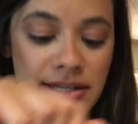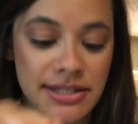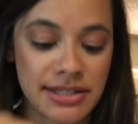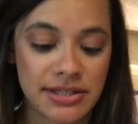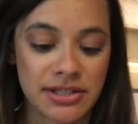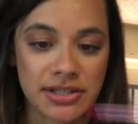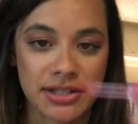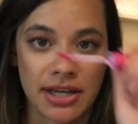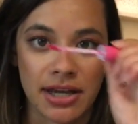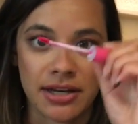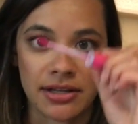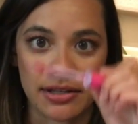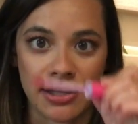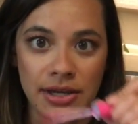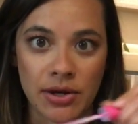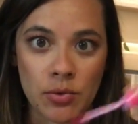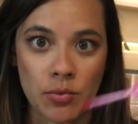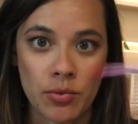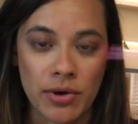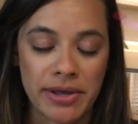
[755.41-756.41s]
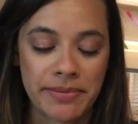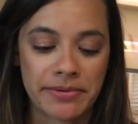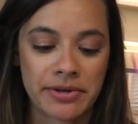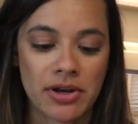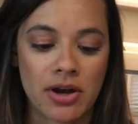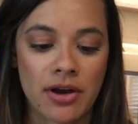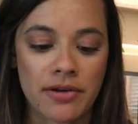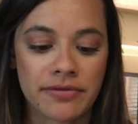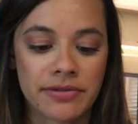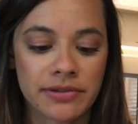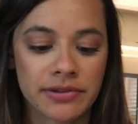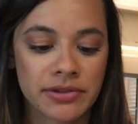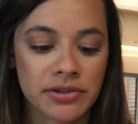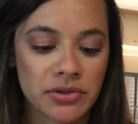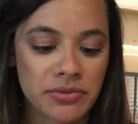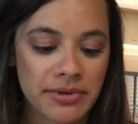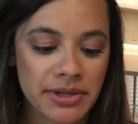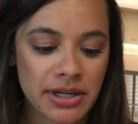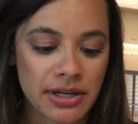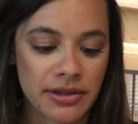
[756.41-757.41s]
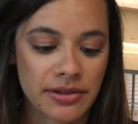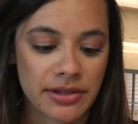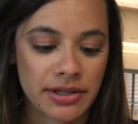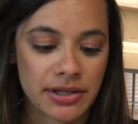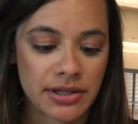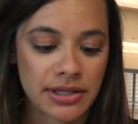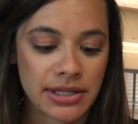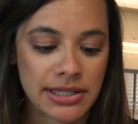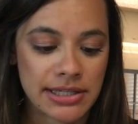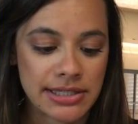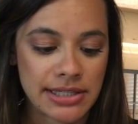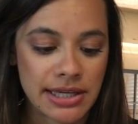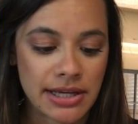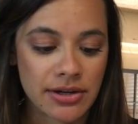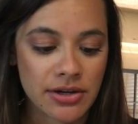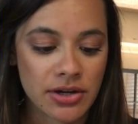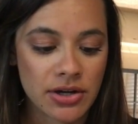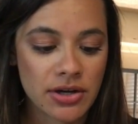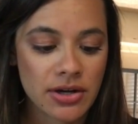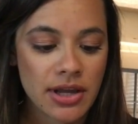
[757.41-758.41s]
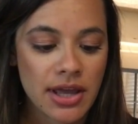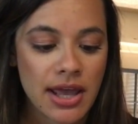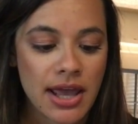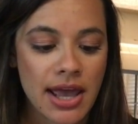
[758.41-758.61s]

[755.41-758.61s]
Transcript: just kind of like wipe it off a little bit on the container.